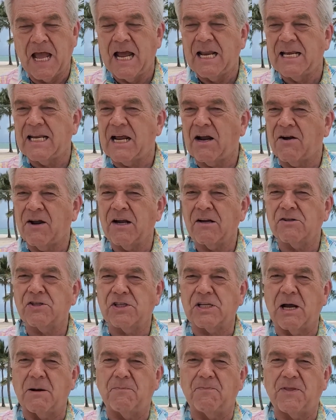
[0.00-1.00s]
Now, here's
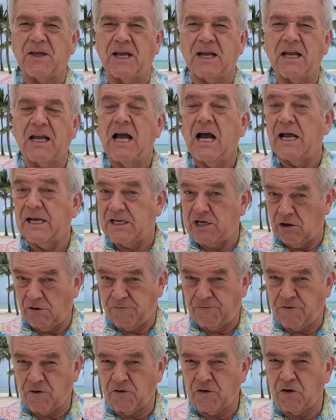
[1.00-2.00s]
something, until
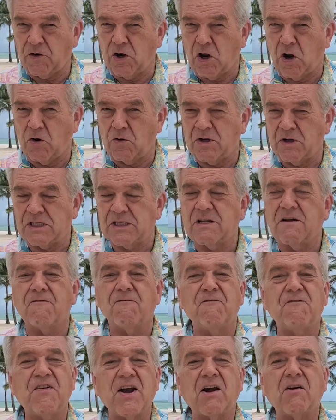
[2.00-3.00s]
further notice,
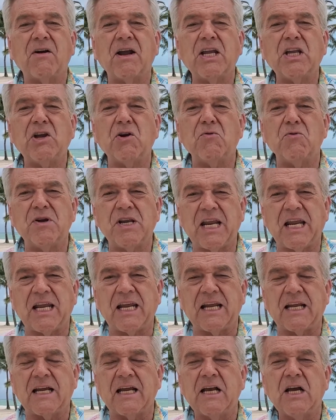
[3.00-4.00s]
very
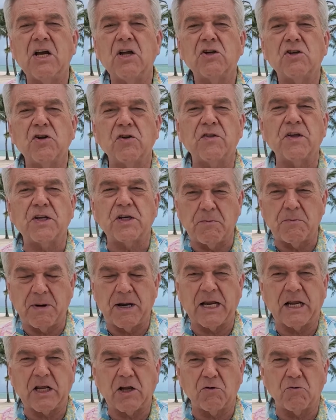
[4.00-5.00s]
unique to the
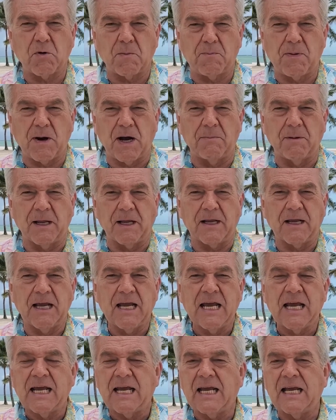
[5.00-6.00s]
Dominican Republic,
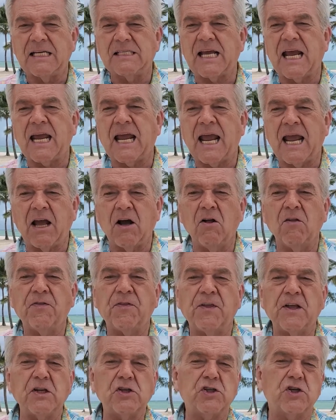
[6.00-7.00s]
is a health
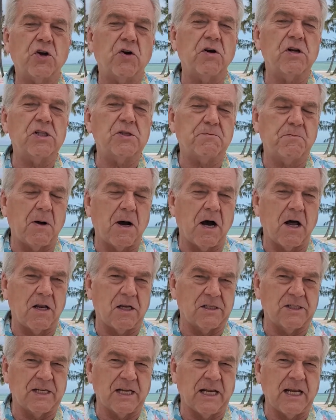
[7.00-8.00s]
insurance
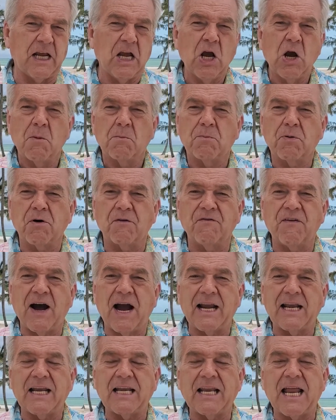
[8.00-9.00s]
policy
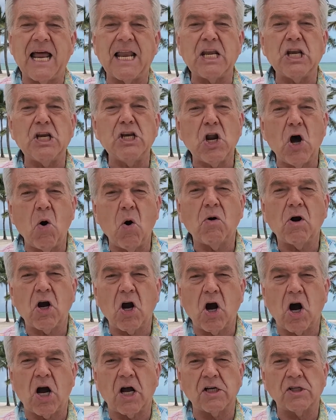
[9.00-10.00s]
provided at no
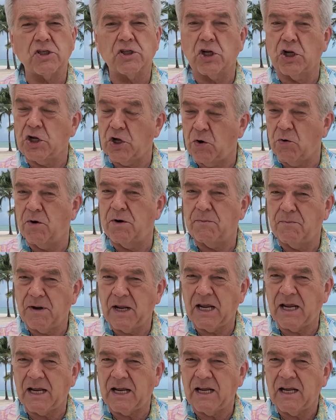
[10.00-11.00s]
cost to you and
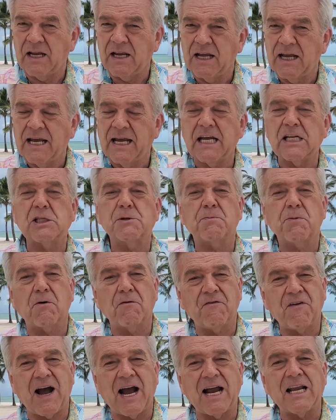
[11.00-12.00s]
me. It's
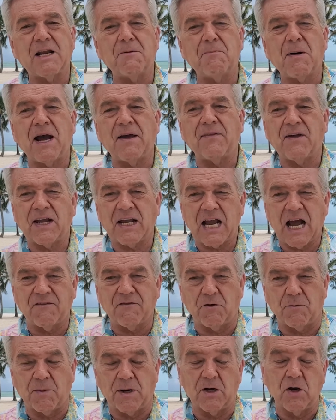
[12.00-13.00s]
provided by the
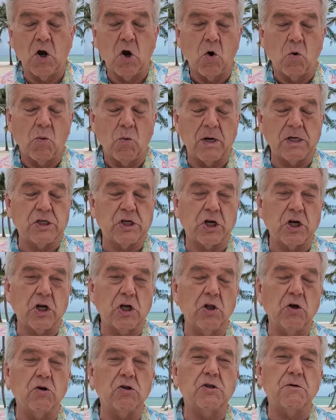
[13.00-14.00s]
government, which
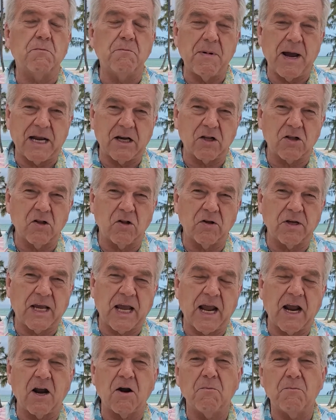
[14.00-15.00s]
includes medical
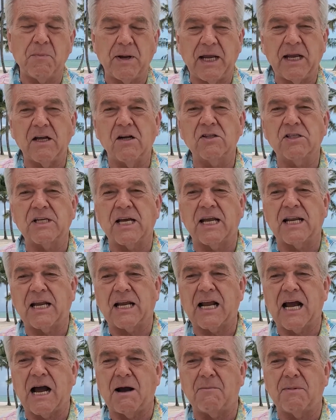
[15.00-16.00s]
care, meals, and
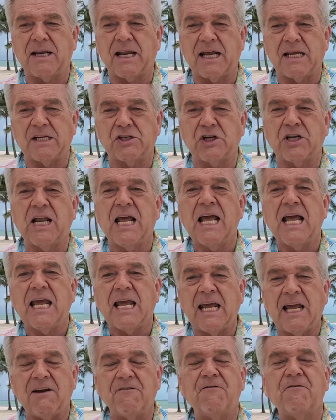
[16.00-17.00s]
accommodation
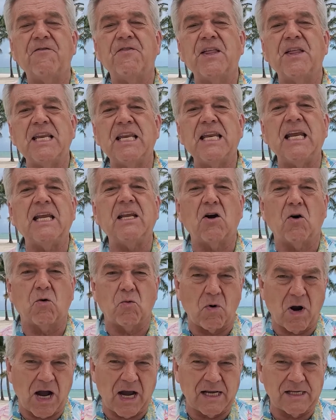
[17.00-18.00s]
if the need
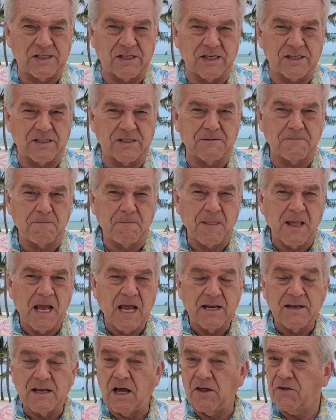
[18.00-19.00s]
arises.
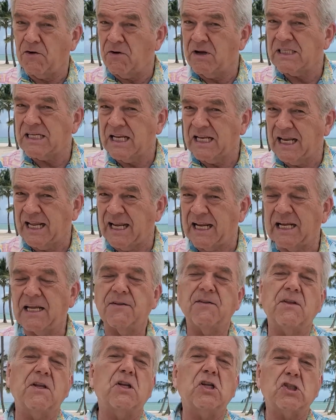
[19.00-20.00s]
Now, there is a link
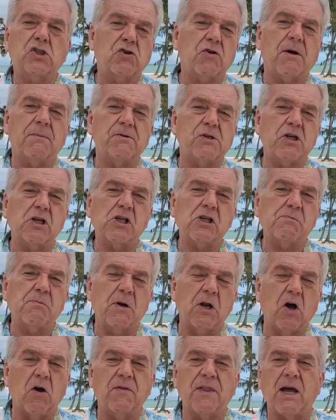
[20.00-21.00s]
in the descriptions
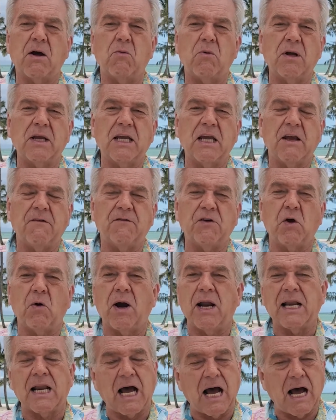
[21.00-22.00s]
below that will give you
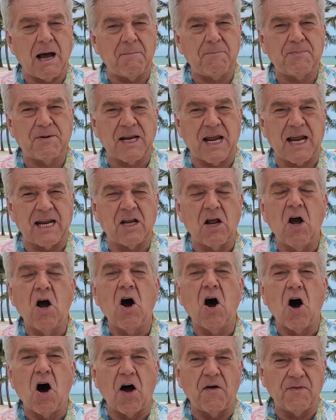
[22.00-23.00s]
an update
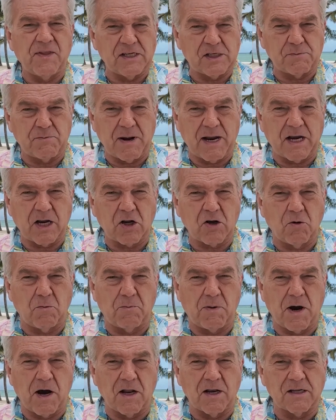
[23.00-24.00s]
on this medical
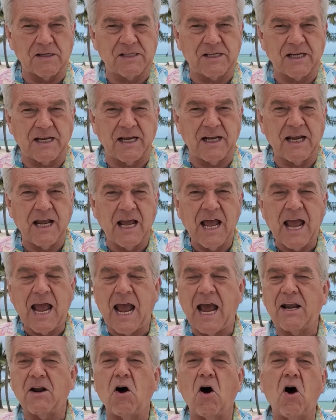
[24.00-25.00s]
policy
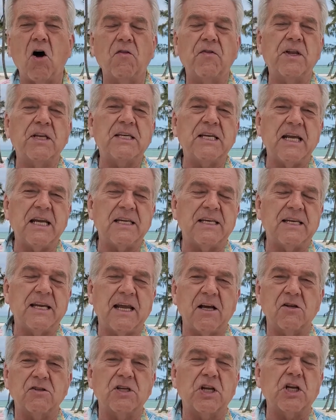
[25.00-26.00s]
and all the
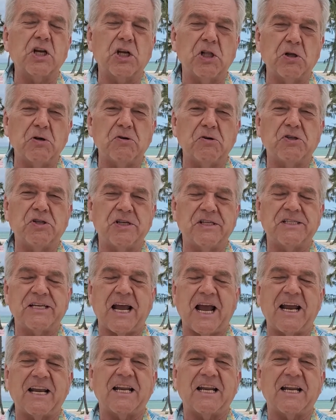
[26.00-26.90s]
details, inclusions, and